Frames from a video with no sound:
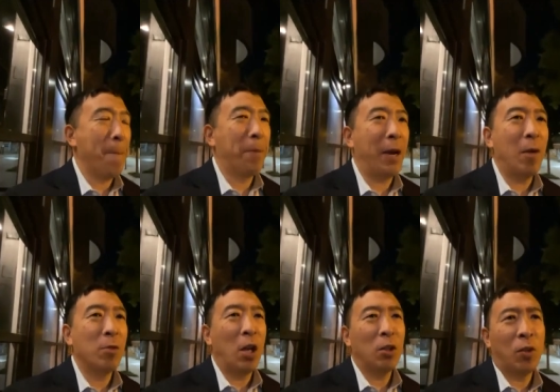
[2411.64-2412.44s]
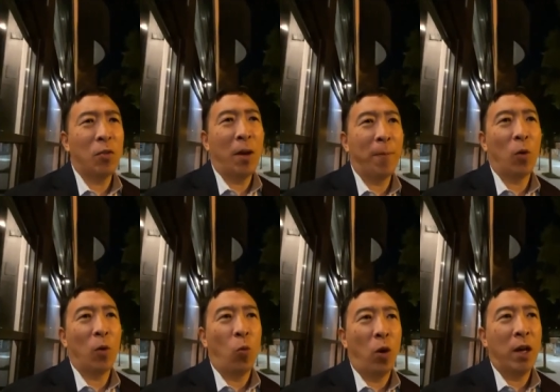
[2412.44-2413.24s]
But I was also number
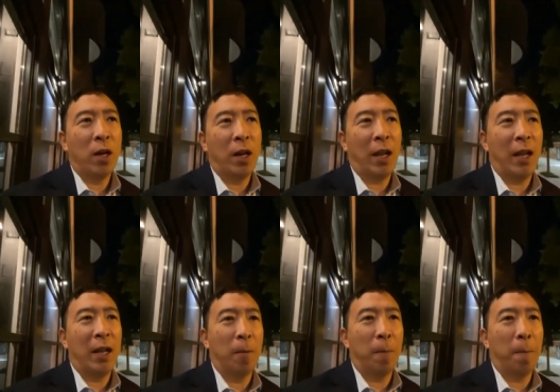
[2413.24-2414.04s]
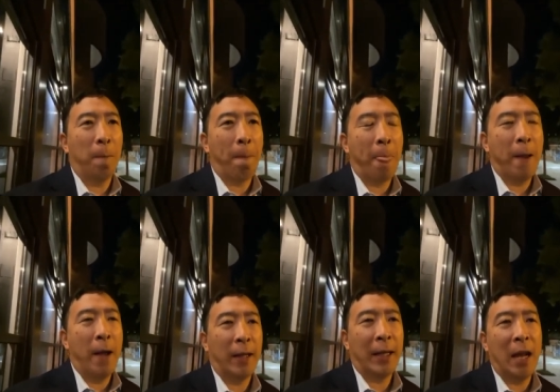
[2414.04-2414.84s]
one in
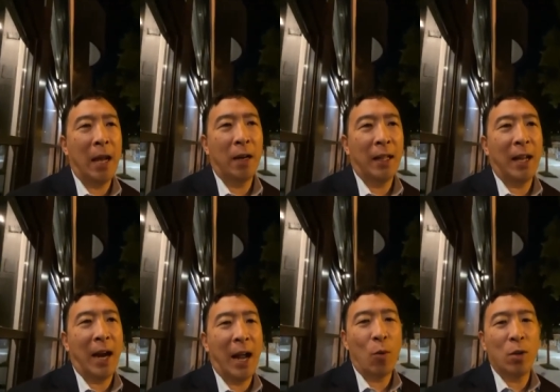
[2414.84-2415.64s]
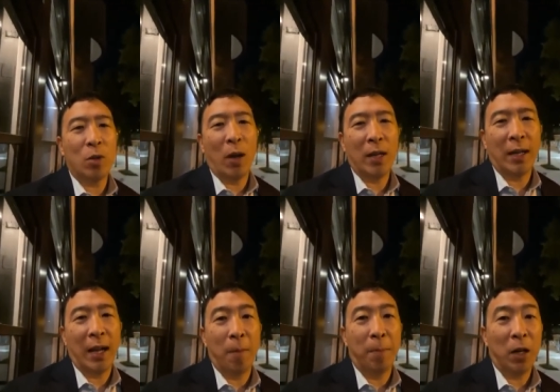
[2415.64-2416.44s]
a candidate that Iowans wanted to get
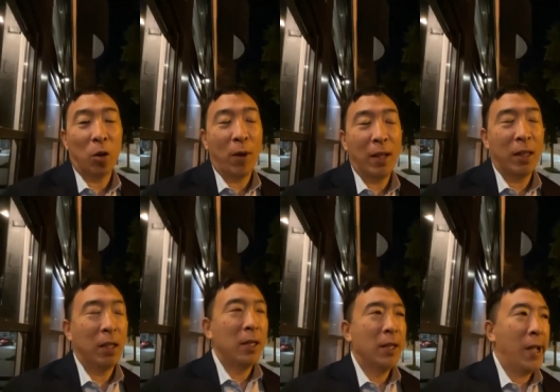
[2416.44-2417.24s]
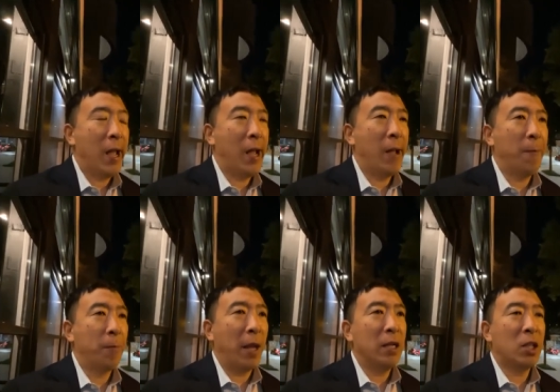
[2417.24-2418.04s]
a beer with.
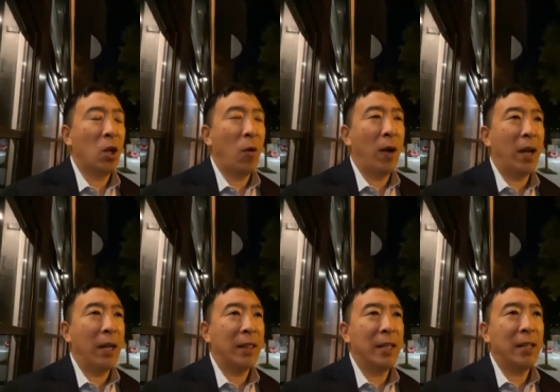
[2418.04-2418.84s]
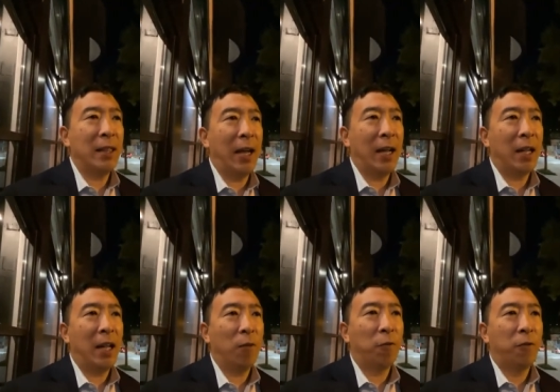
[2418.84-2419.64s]
And so I think that
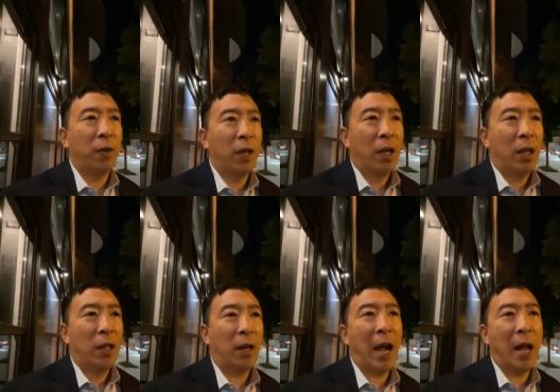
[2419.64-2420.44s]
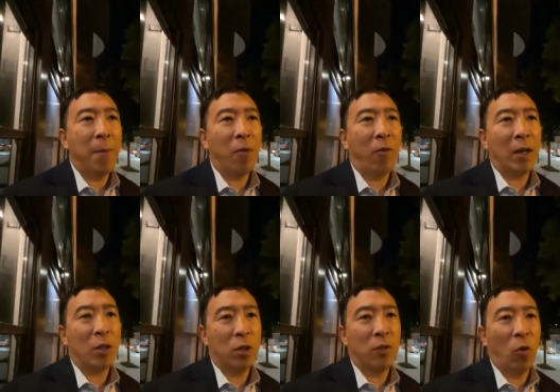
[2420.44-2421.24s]
if there had been ranked
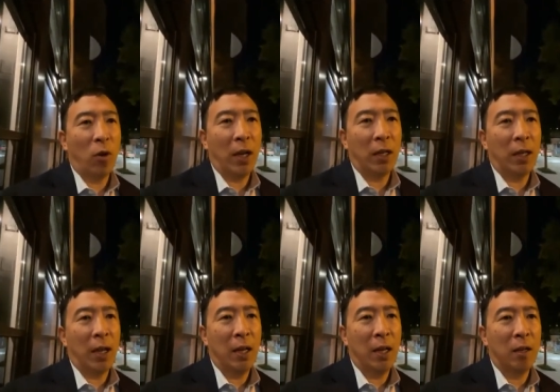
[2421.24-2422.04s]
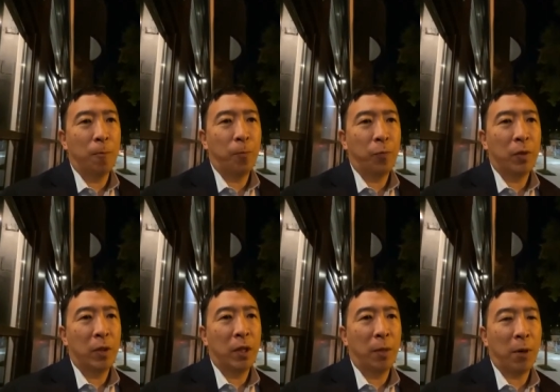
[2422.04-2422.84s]
choice voting in
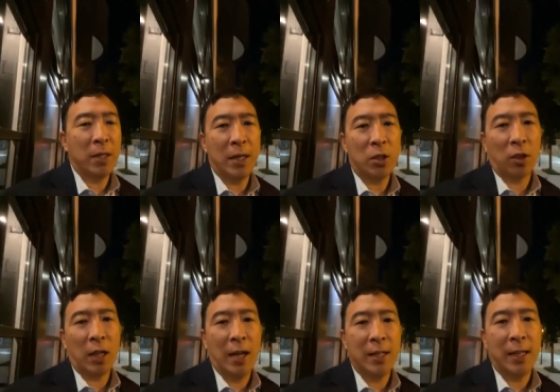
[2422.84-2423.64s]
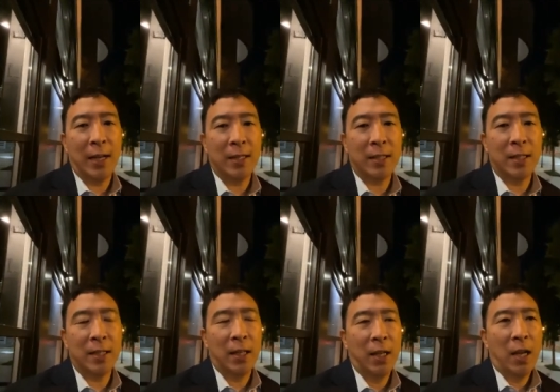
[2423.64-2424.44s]
the presidential contests,
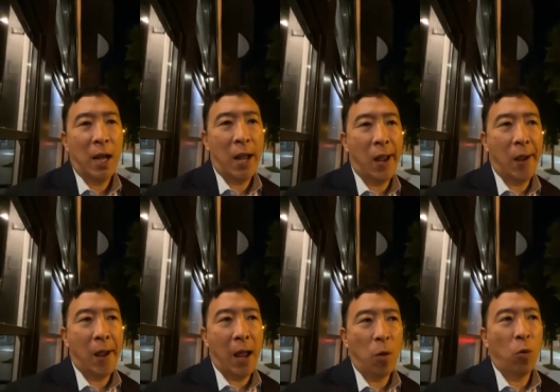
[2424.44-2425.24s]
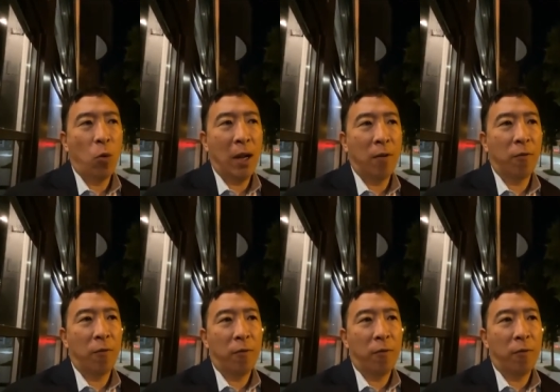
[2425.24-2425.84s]
I would have